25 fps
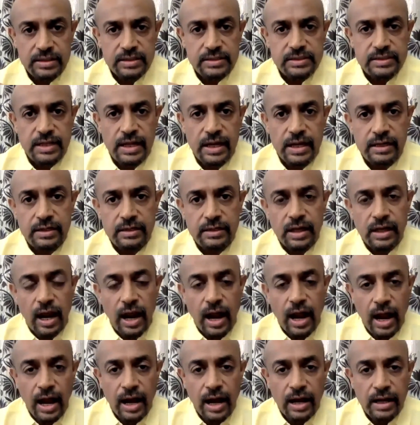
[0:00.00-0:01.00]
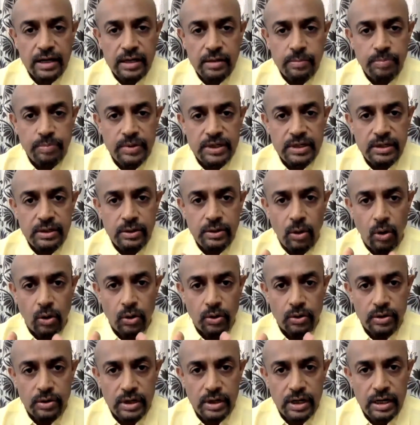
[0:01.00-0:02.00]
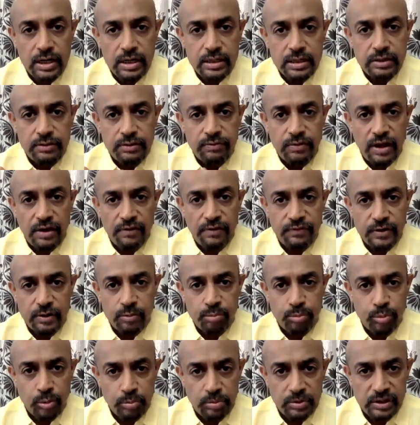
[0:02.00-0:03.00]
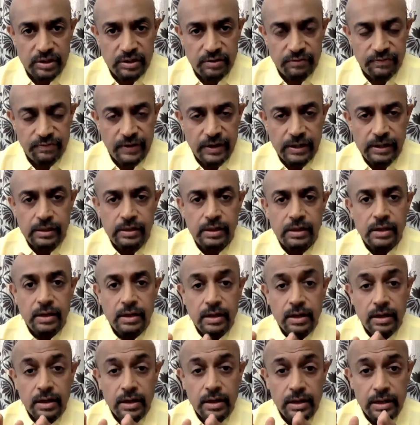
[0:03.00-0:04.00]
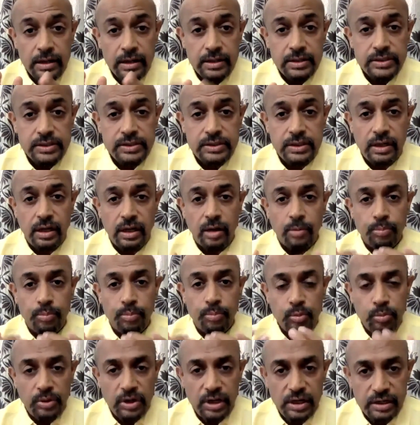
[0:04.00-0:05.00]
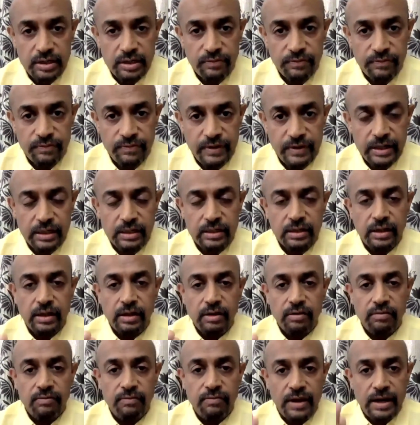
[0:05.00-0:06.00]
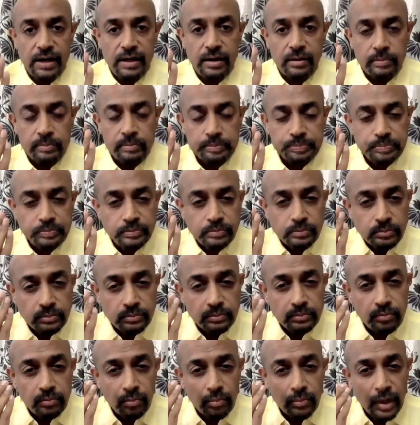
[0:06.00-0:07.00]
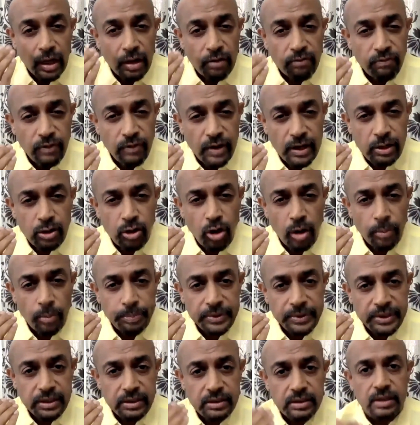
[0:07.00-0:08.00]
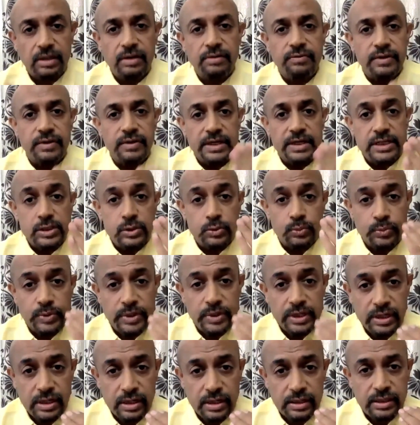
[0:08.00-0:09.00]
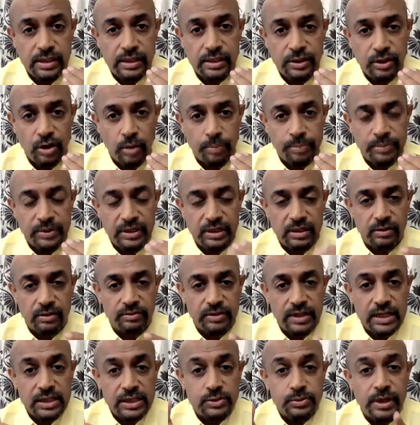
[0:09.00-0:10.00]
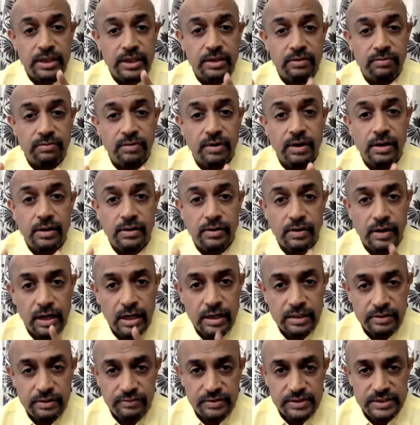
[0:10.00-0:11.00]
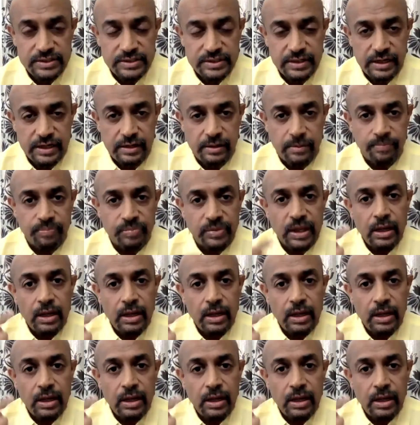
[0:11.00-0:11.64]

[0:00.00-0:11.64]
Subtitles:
is that RAPD, or relative afferent pupillary defect, is a pupillary defect where one optic nerve is weaker than the optic nerve. That's why the word relative is there.